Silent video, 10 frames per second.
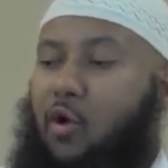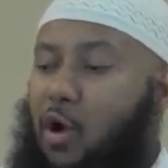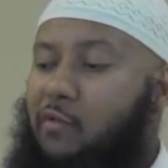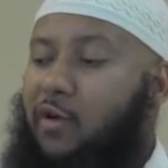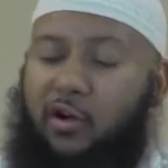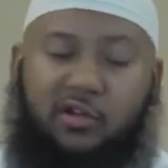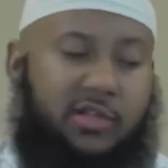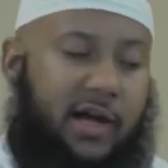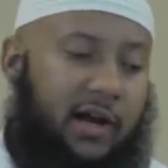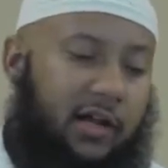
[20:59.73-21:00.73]
Whoever
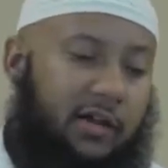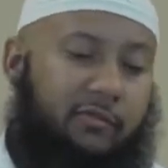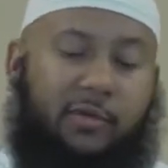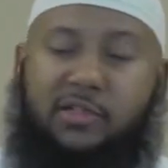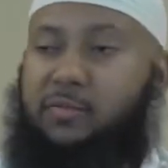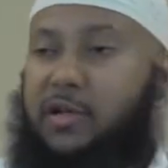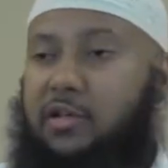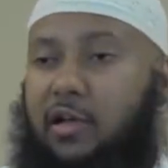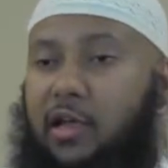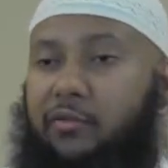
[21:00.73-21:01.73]
knows that, I'll give him a
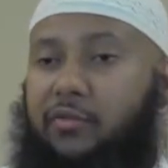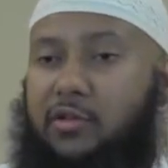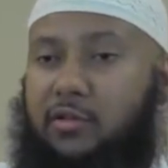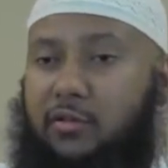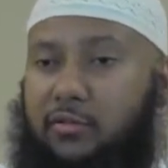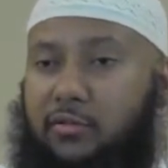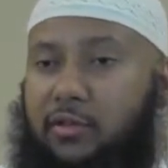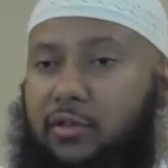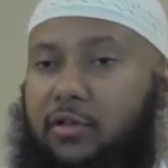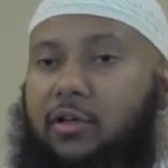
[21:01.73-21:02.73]
special gift.
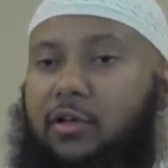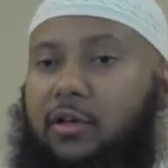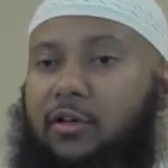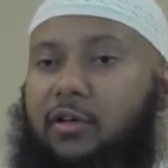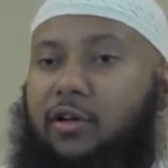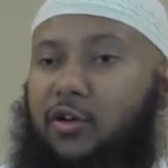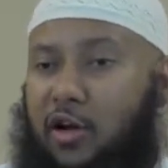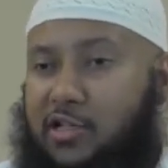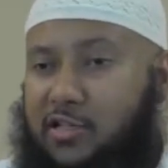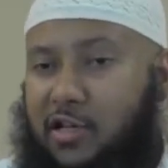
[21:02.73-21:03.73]

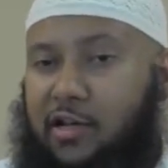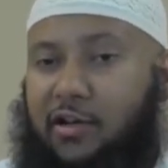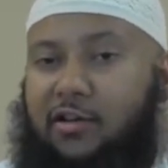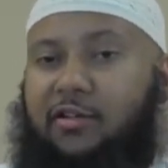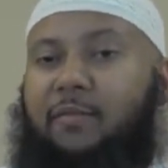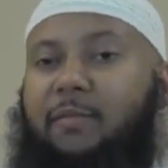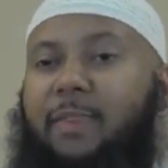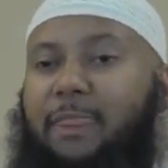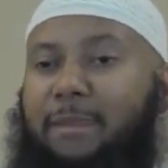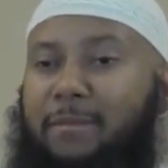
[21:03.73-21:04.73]
Not a stick.
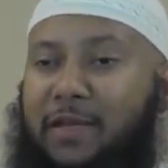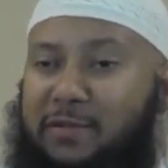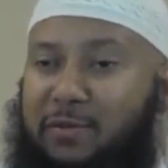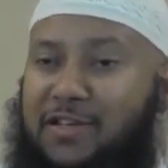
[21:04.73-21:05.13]
A